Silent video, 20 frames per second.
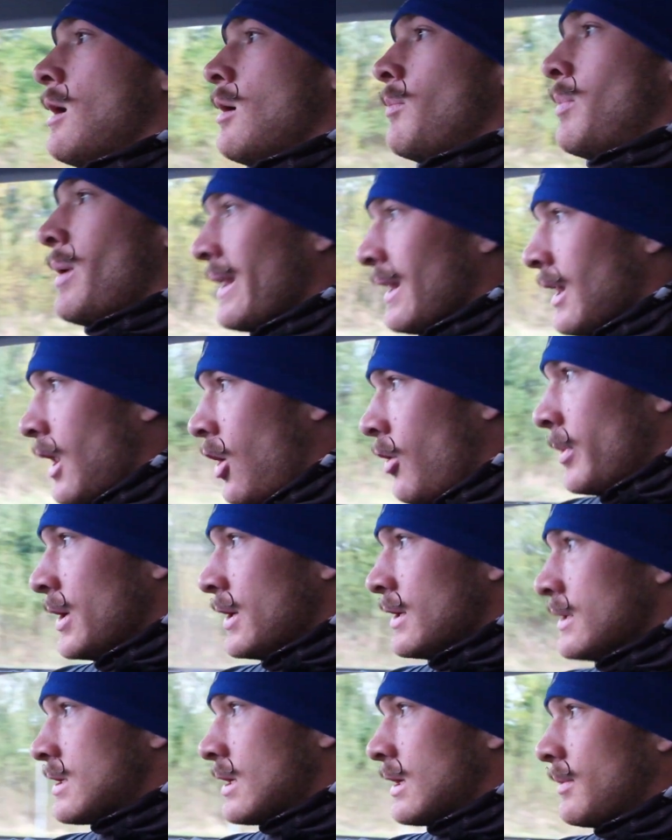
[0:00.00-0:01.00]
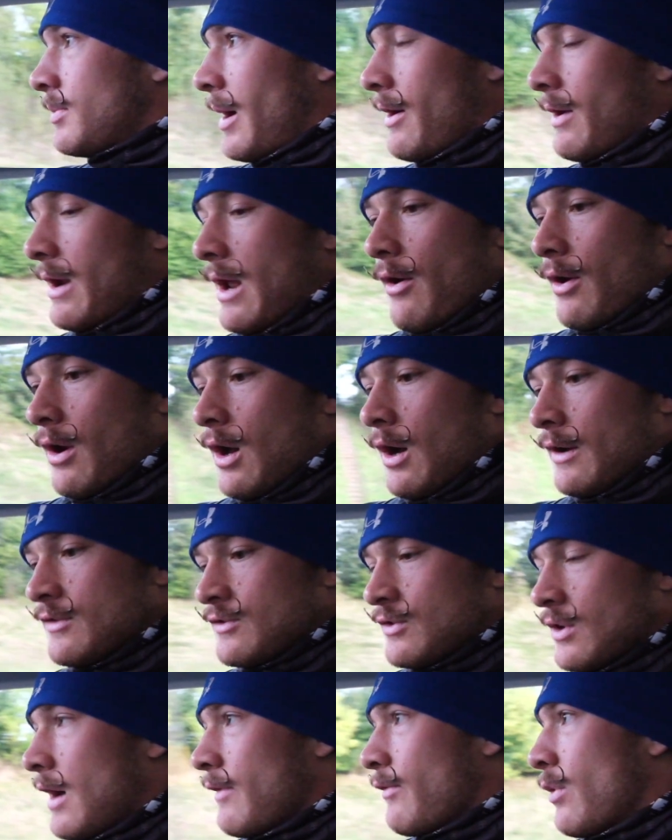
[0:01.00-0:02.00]
Ben Lomond, about an hour and a half's
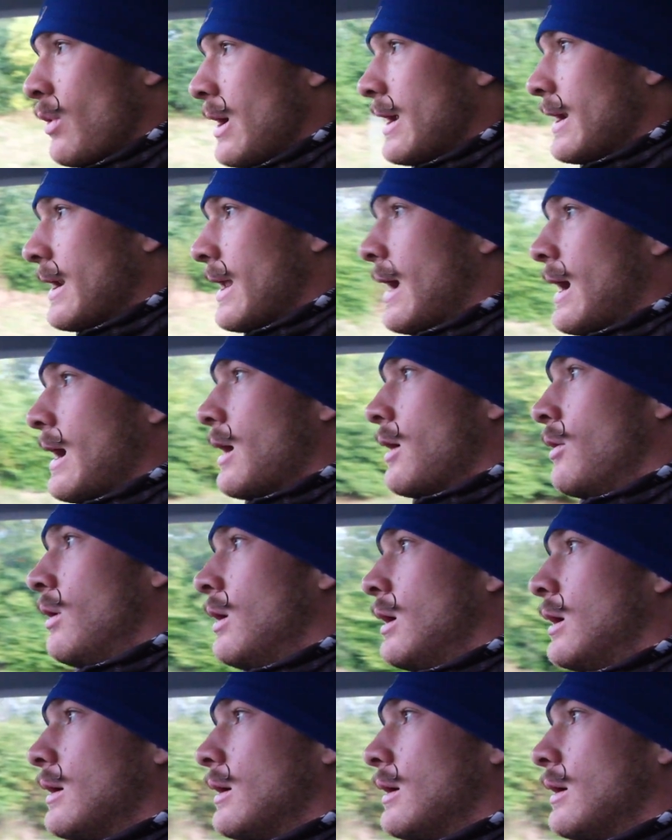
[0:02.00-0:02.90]
drive away now.